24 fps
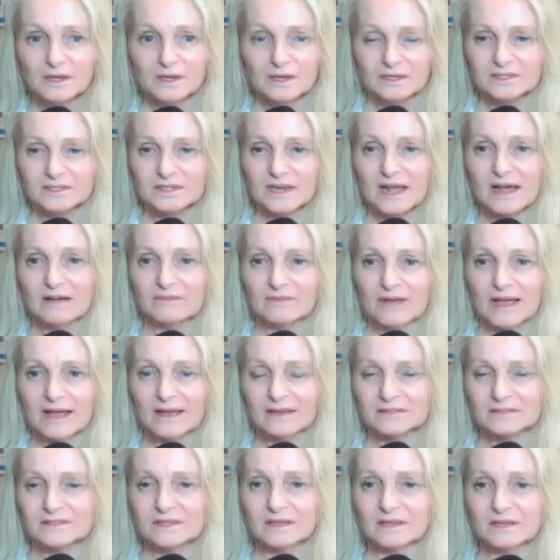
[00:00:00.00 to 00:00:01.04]
is to have
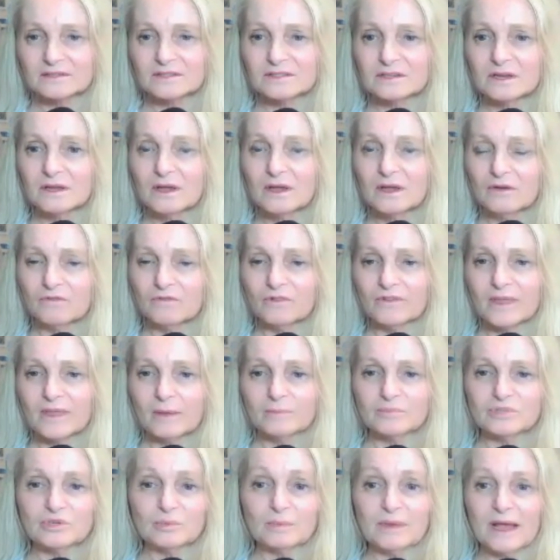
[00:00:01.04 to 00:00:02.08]
assets for
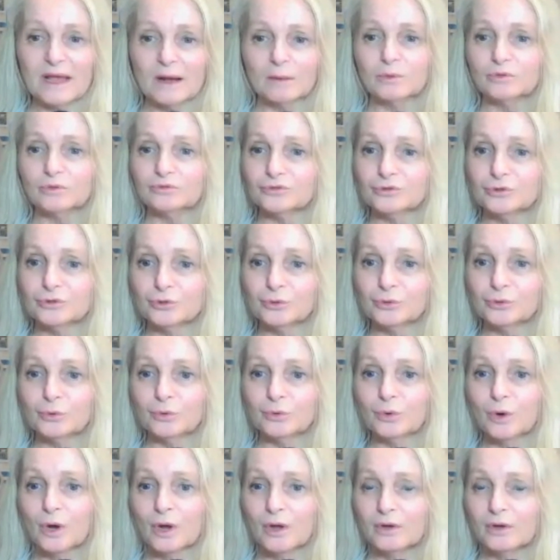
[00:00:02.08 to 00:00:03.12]
them to be able
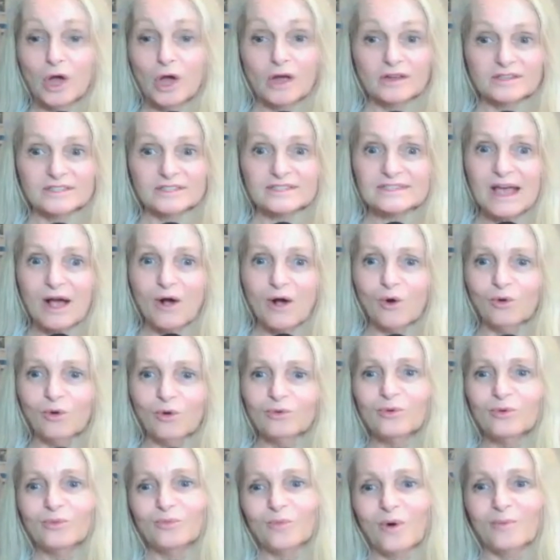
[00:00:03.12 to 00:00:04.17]
to not
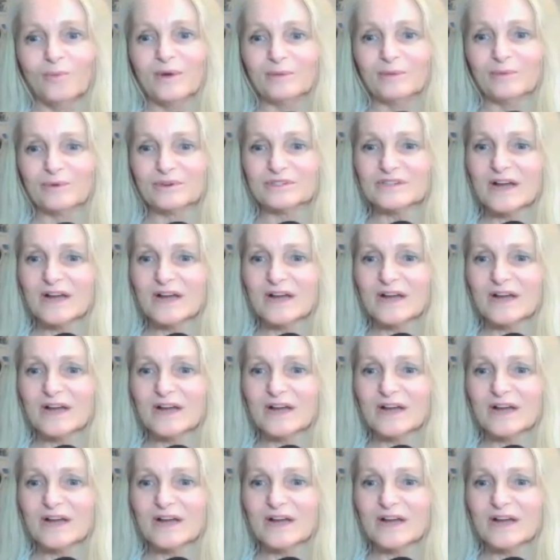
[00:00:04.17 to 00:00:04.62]
sell when we